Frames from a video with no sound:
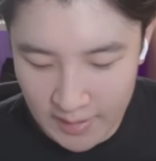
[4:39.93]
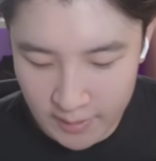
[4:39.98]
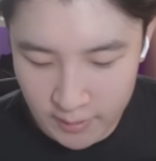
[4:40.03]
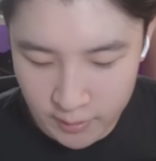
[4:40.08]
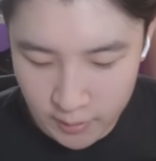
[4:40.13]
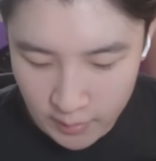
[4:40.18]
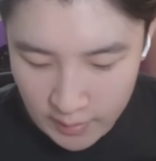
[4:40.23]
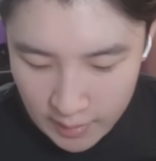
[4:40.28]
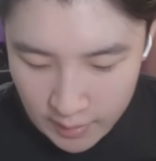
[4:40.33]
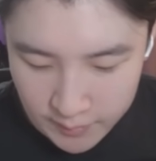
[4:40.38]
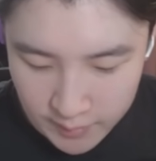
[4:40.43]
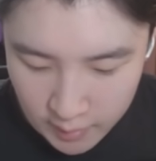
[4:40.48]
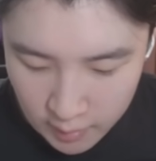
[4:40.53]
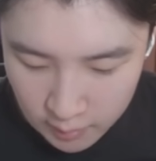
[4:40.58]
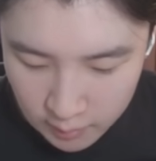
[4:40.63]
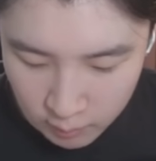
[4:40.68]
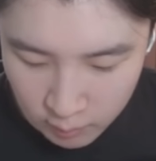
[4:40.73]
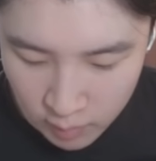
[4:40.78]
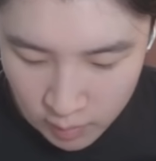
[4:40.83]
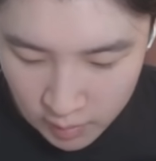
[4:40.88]
I don't know how they
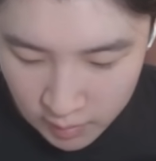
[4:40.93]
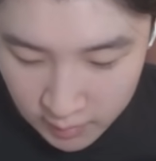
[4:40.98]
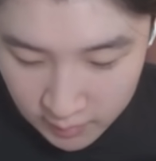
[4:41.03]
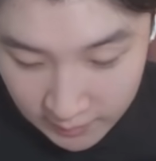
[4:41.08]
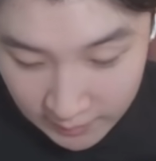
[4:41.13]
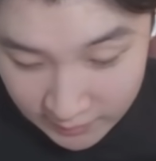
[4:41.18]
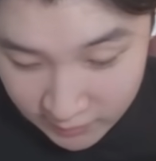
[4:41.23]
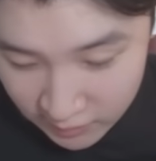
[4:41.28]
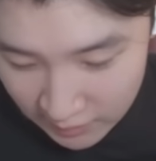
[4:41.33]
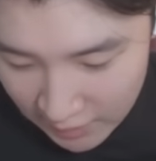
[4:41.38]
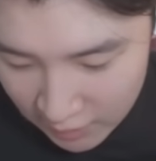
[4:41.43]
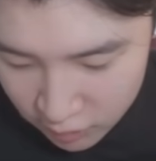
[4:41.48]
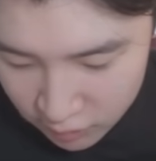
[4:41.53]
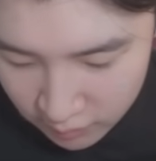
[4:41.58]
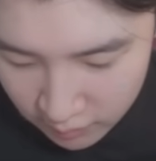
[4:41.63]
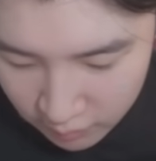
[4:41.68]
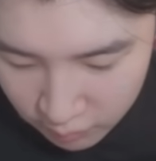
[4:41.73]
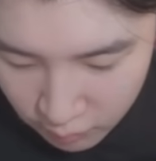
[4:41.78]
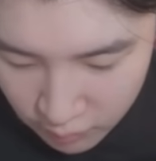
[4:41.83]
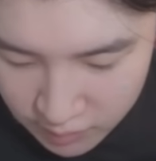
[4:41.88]
would work. Let's
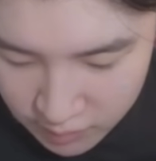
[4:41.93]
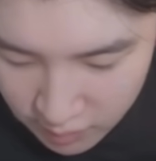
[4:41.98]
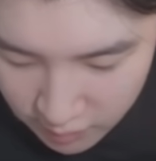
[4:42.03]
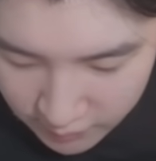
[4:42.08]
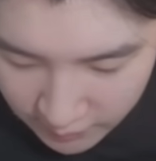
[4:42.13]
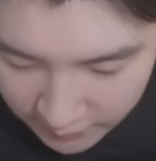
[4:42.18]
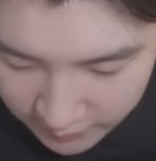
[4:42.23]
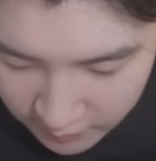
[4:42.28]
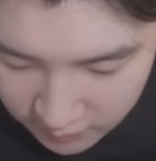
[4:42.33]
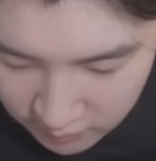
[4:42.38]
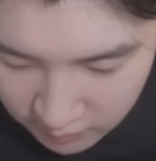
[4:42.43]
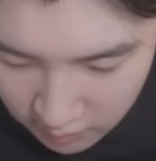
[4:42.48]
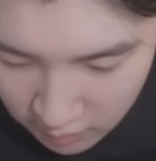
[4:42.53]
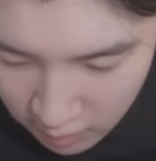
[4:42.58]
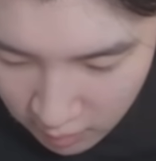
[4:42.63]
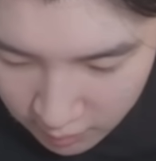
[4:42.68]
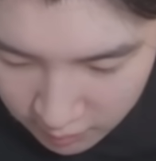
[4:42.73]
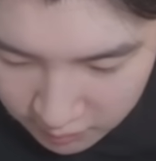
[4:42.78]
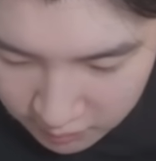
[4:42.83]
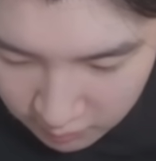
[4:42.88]
actually 3-star that. That's
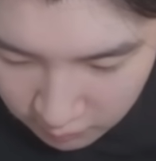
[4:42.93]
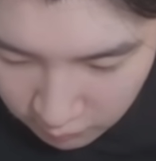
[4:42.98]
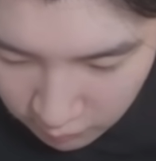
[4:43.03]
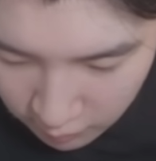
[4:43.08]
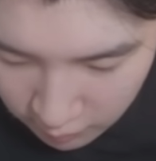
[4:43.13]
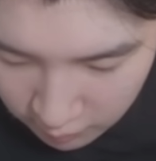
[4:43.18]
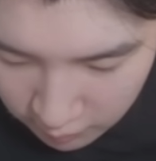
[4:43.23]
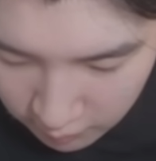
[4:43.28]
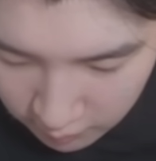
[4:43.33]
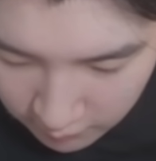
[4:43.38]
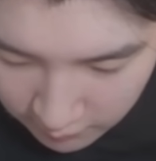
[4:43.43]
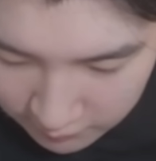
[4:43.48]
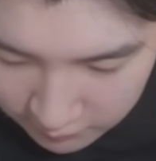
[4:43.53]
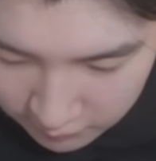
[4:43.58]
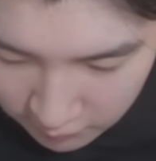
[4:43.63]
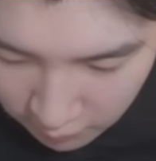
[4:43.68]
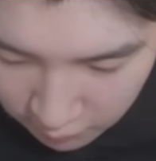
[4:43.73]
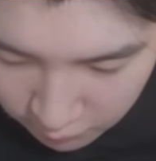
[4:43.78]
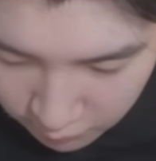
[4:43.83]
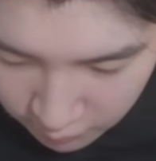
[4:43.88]
honestly really good. Let's
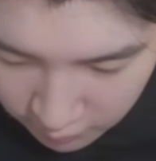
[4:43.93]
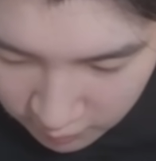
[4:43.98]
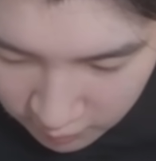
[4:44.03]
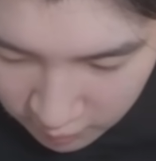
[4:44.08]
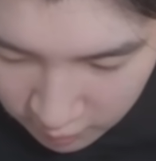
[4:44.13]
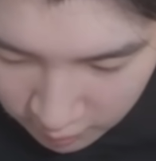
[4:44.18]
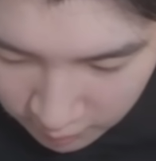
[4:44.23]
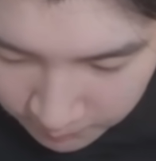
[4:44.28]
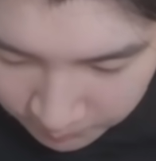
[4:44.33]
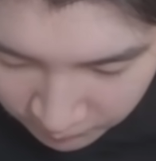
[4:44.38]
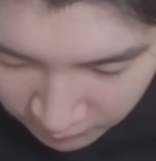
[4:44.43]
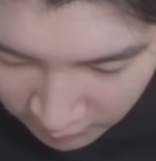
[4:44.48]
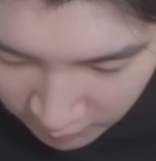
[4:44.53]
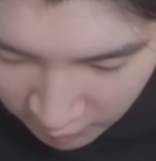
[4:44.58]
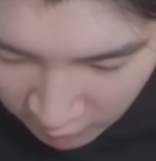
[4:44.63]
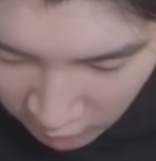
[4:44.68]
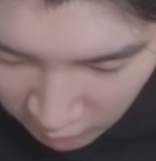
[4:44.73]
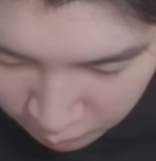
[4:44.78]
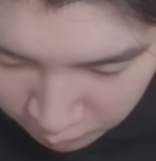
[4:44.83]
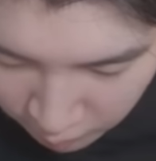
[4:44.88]
go for the
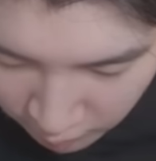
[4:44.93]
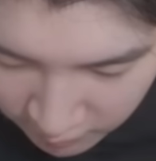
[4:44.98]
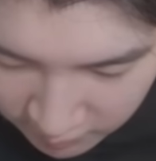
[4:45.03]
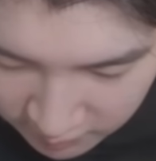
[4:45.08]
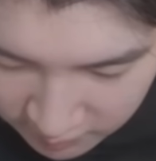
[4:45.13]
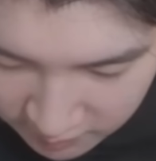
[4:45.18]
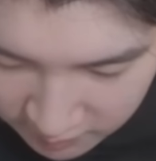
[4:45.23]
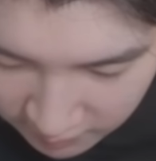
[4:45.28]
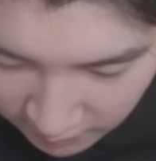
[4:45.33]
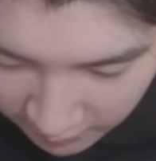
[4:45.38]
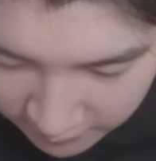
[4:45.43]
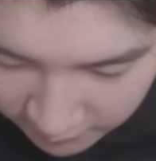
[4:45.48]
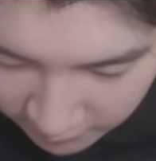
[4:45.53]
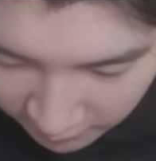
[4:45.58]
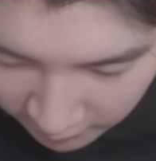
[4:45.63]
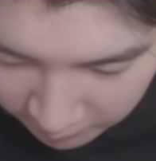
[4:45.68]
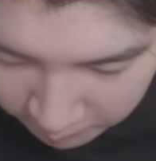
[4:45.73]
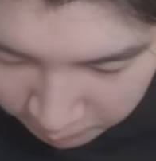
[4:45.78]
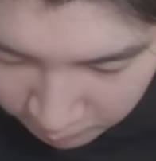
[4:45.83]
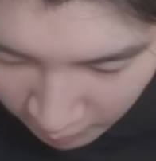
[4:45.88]
Prince, and then
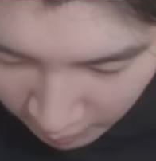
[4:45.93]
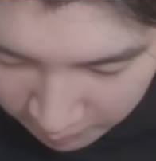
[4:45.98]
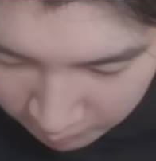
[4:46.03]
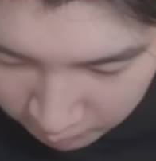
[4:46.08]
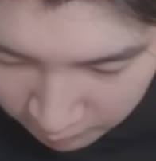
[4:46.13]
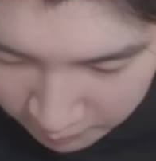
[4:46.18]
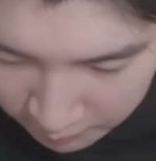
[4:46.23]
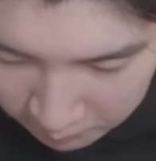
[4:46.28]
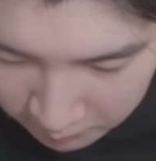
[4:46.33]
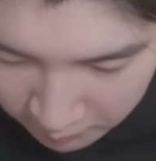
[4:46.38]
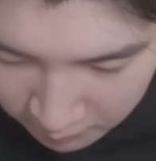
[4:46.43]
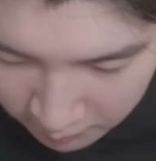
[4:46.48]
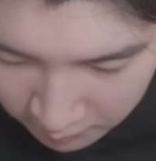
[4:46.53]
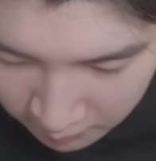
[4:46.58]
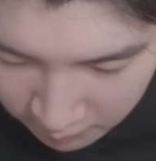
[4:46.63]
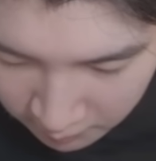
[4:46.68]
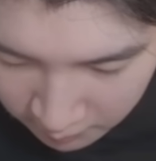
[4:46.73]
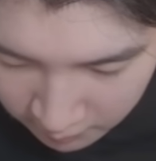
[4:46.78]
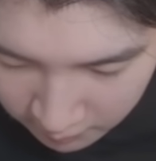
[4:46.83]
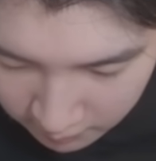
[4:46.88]
I probably
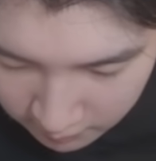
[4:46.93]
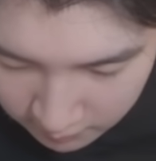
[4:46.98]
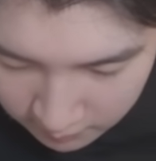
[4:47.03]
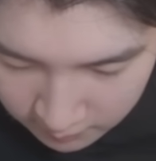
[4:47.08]
will...